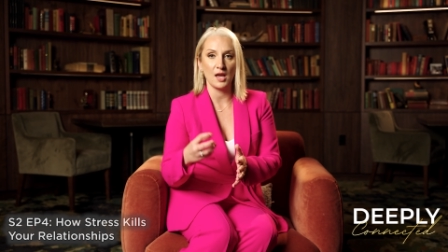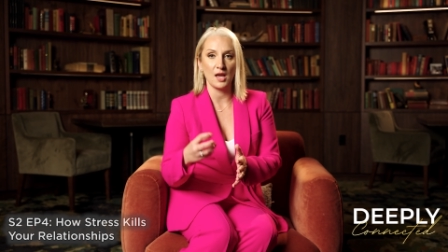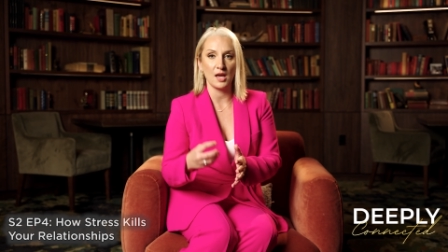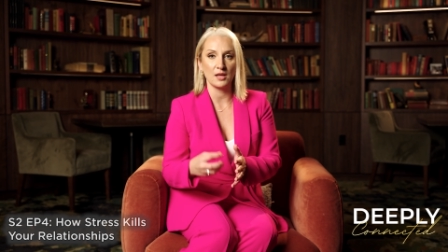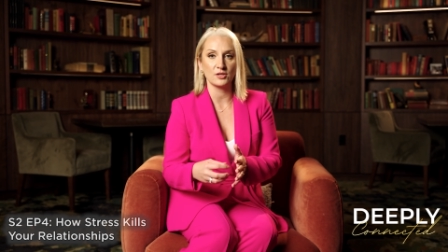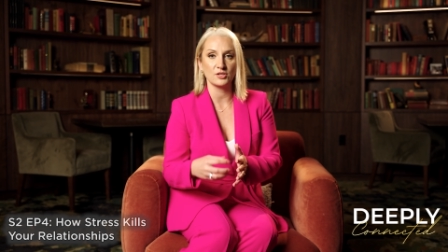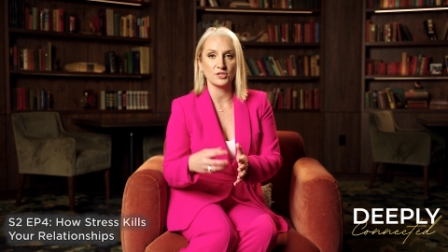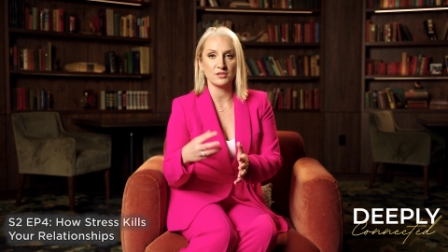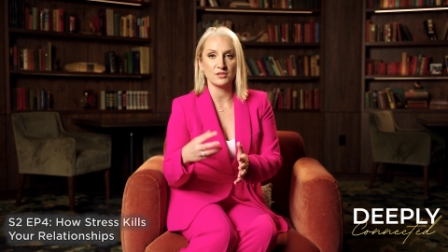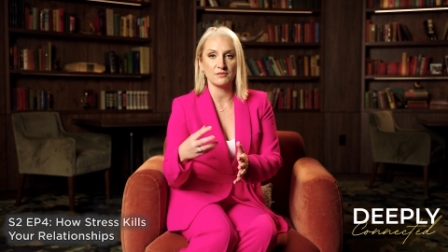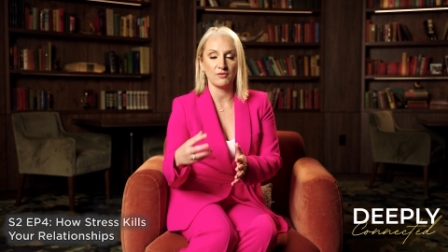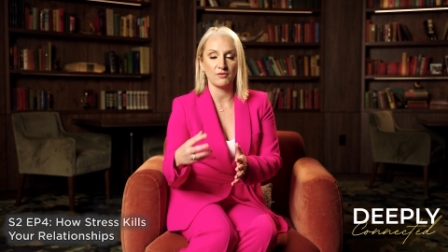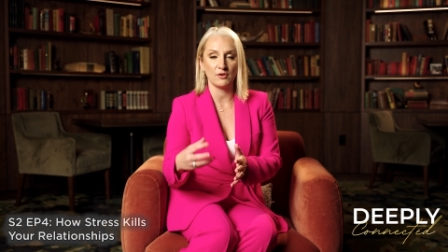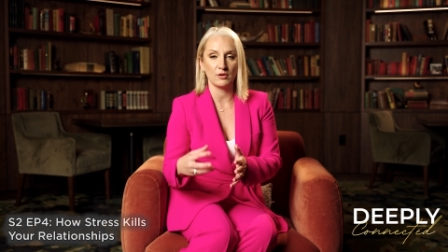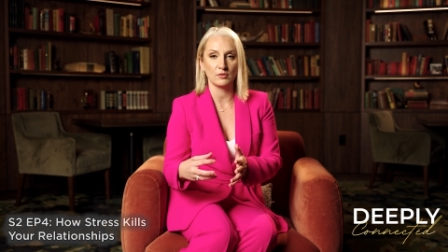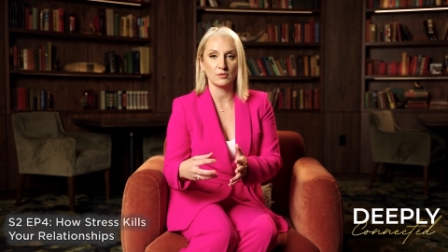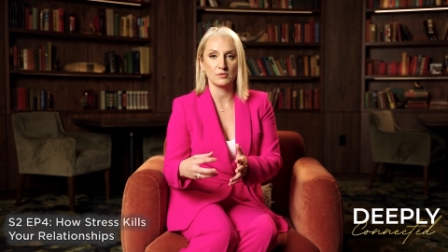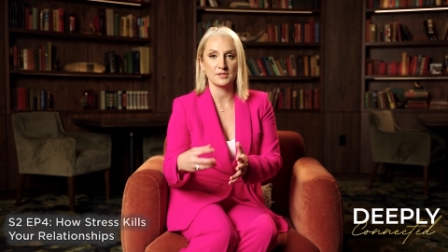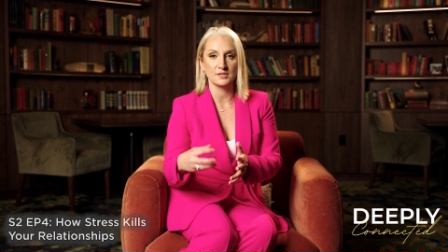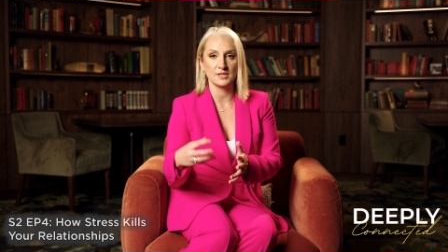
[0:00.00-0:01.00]
energy,
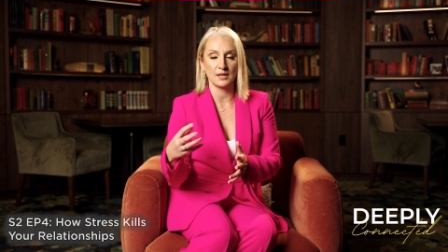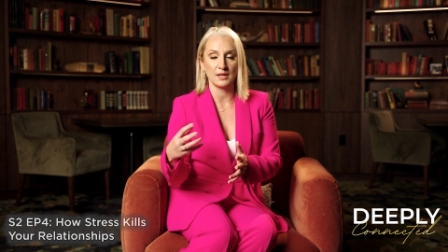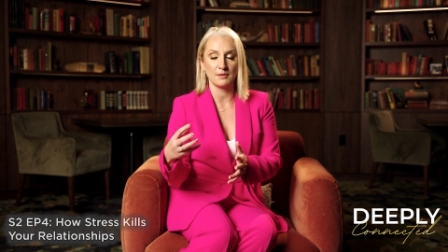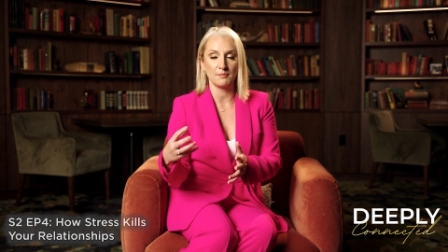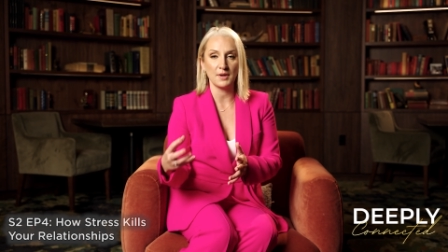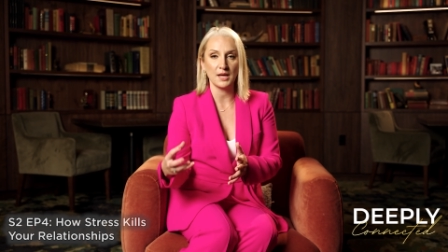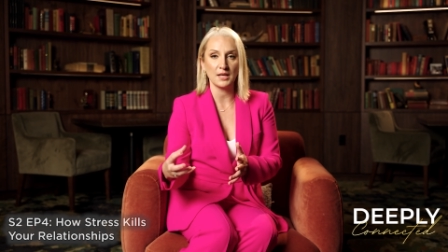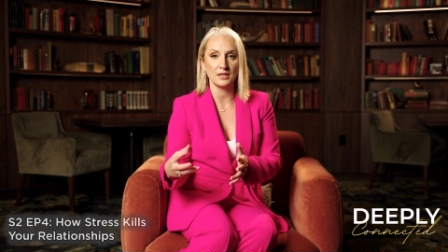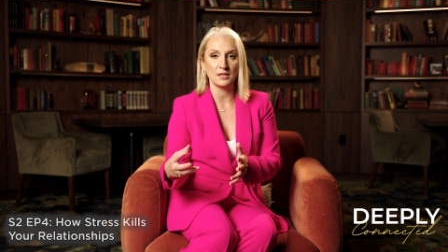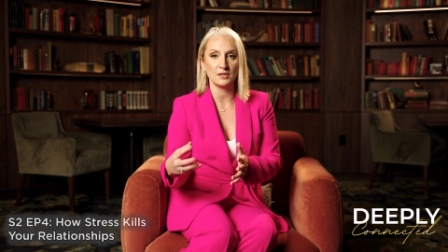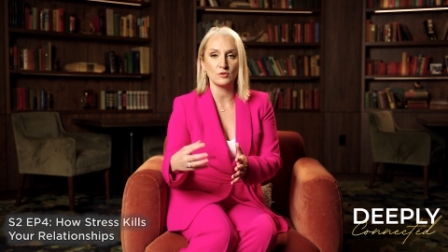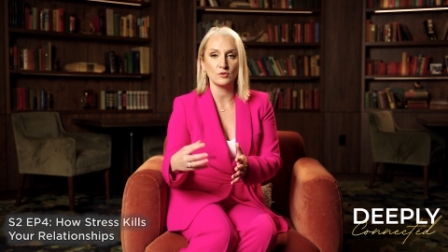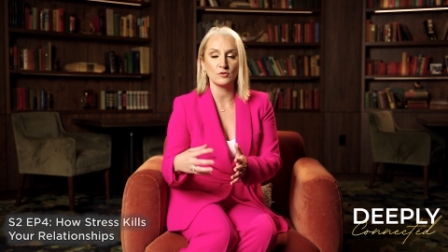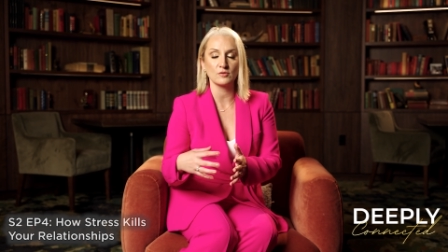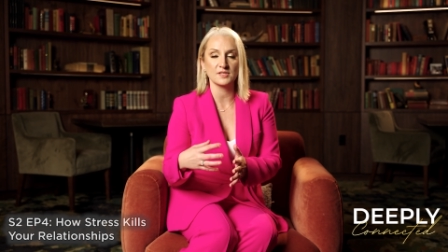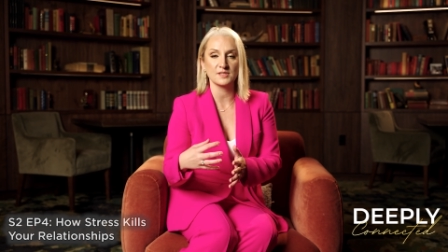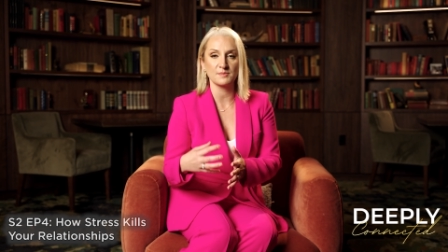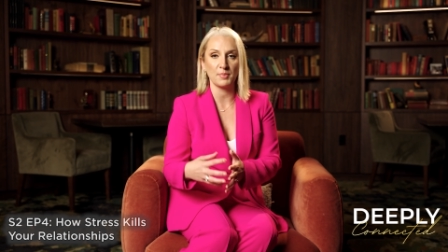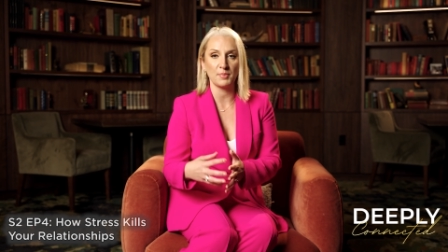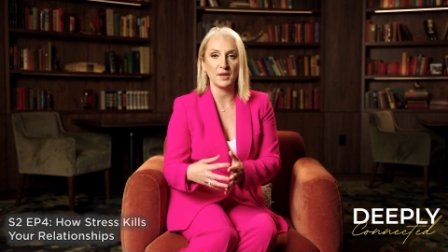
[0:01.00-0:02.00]
focus, and money do you
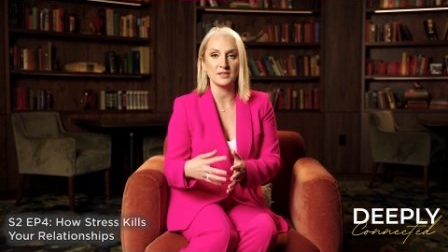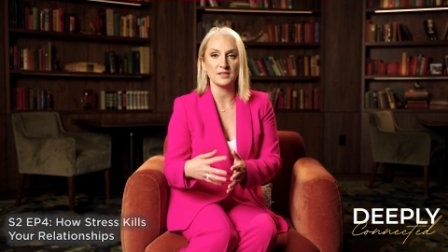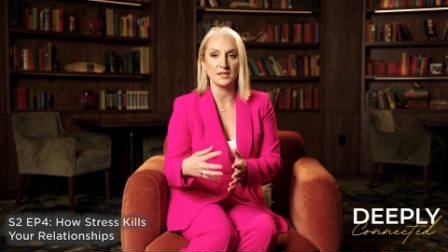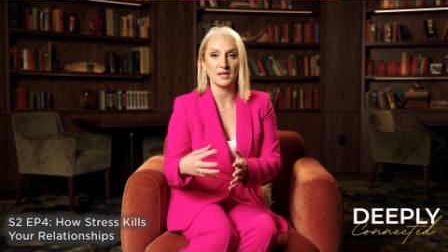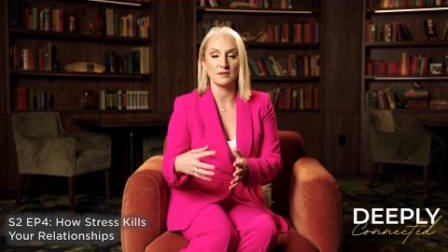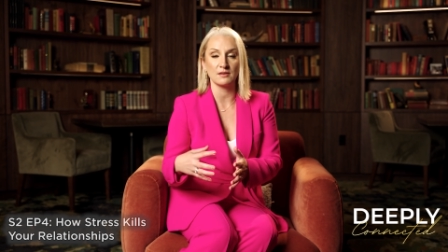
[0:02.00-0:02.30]
spend